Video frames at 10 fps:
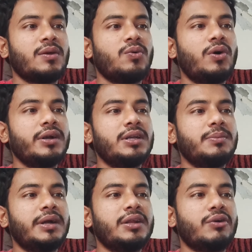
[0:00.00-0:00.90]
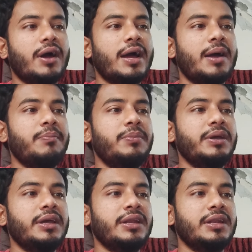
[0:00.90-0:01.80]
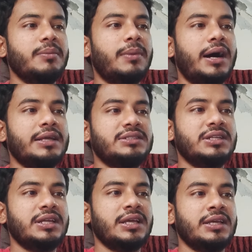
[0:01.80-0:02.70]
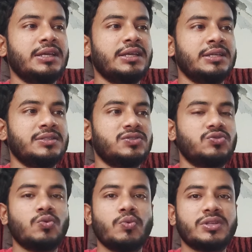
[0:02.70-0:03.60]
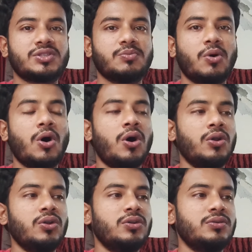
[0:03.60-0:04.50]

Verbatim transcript: Whatever you have been imagining is too small